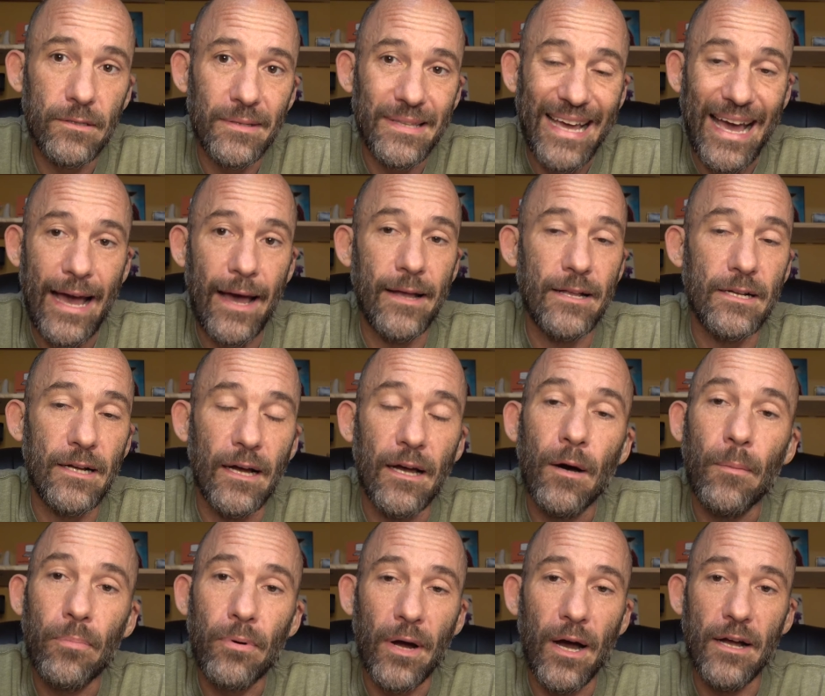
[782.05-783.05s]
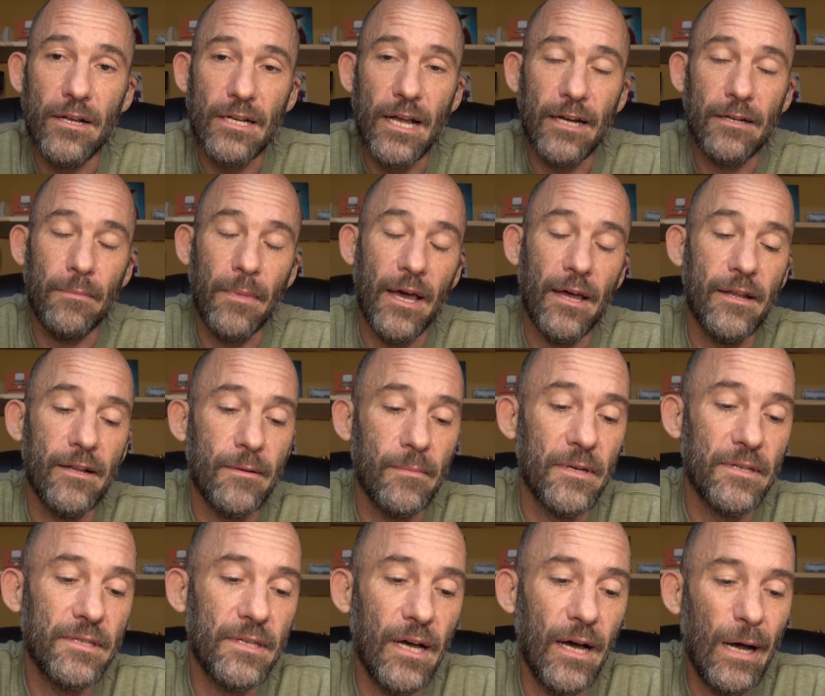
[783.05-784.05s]
to the Agile project
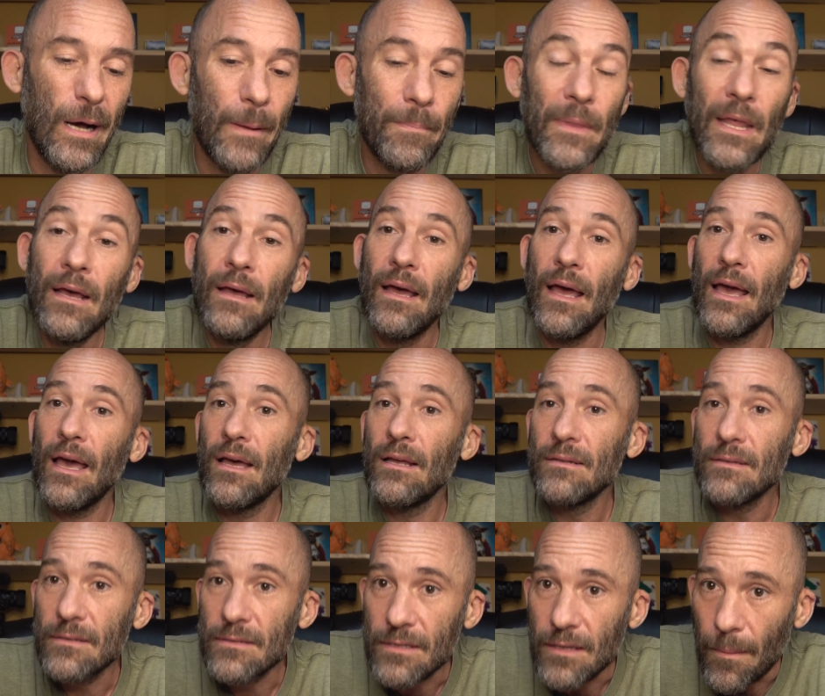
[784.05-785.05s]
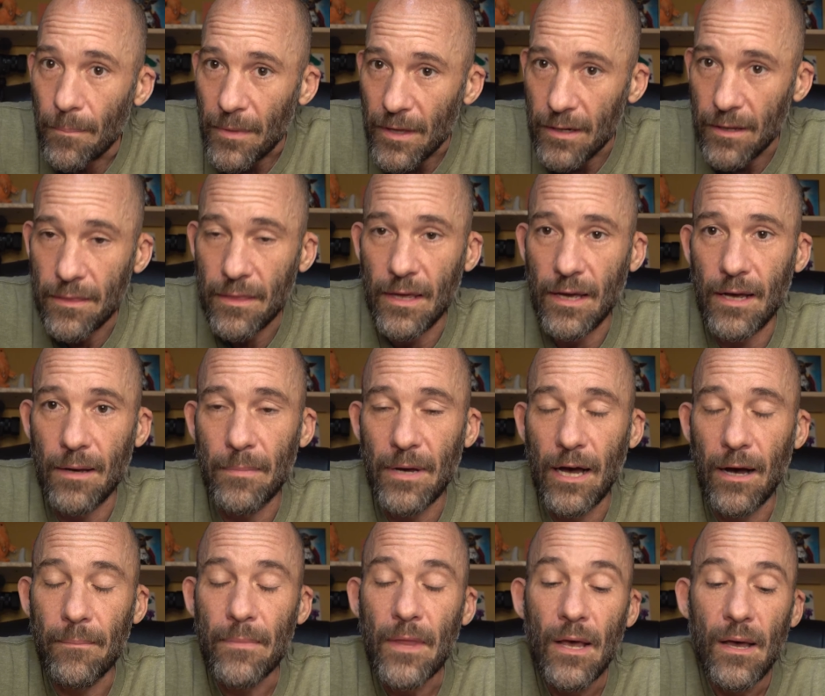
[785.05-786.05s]
management style, and something to think
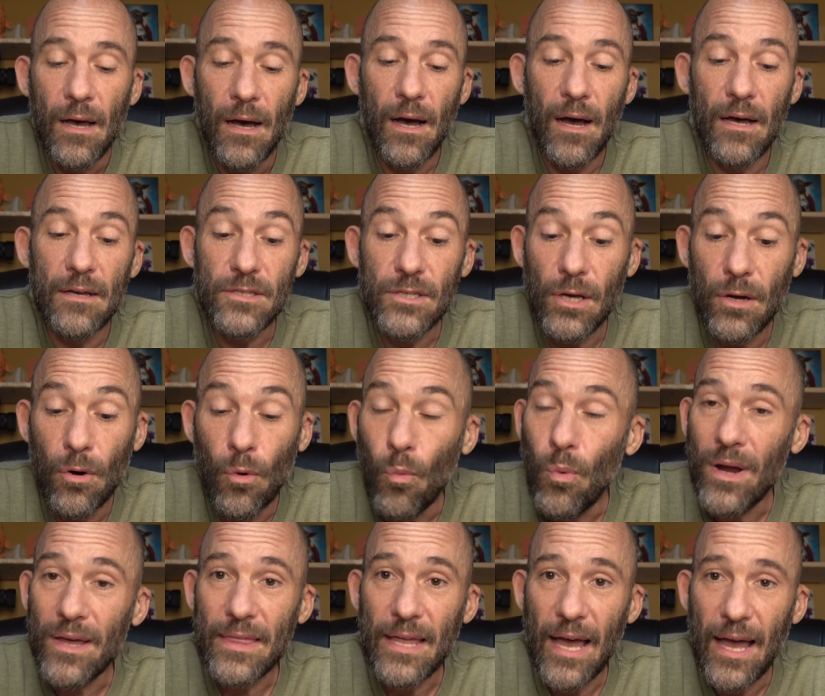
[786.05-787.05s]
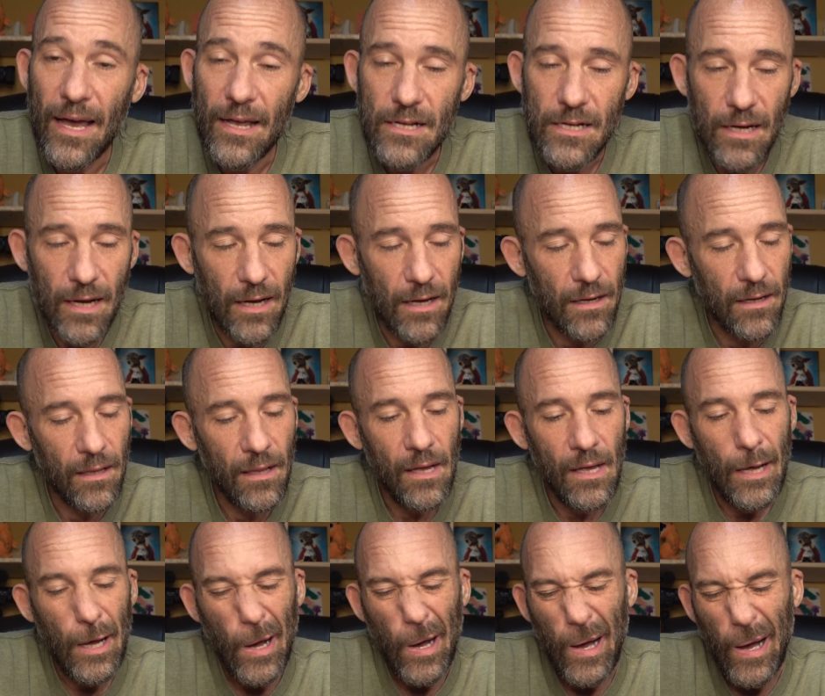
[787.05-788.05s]
about. So with Agile,
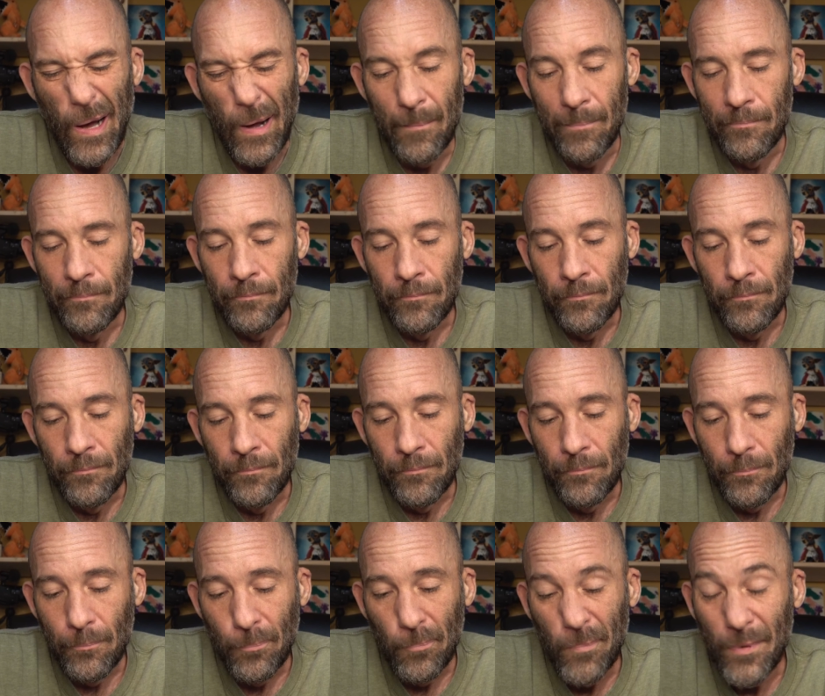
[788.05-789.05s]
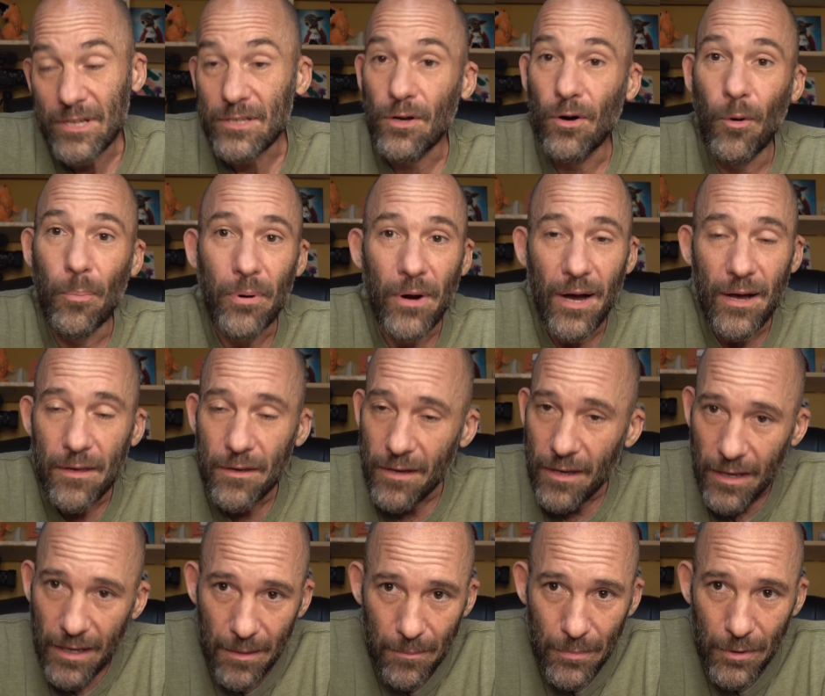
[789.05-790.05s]
there's a whole you
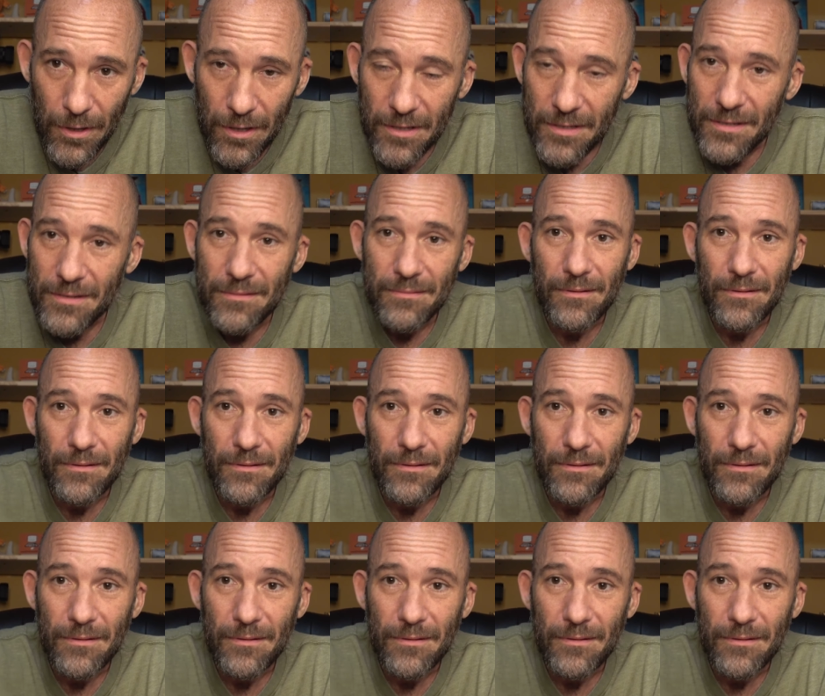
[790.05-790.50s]
can get books.